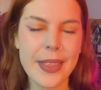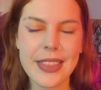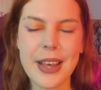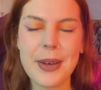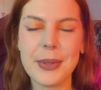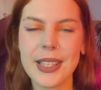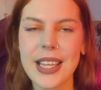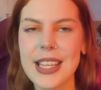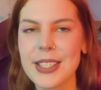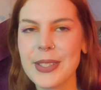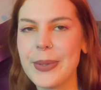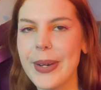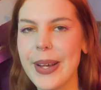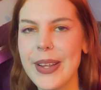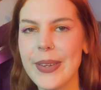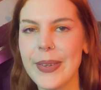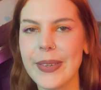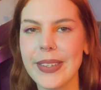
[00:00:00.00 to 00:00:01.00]
That one gets
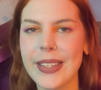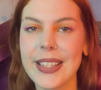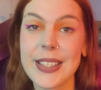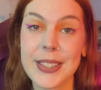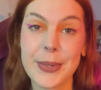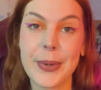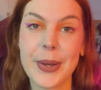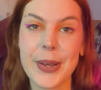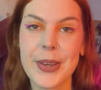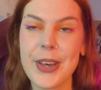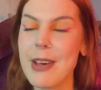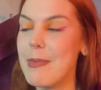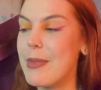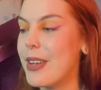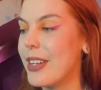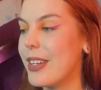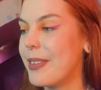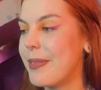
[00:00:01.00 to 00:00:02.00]
quite annoying and it's quite
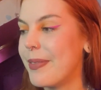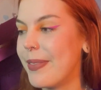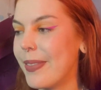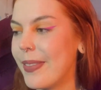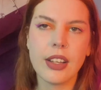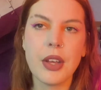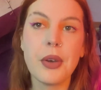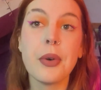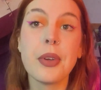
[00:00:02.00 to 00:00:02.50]
common. I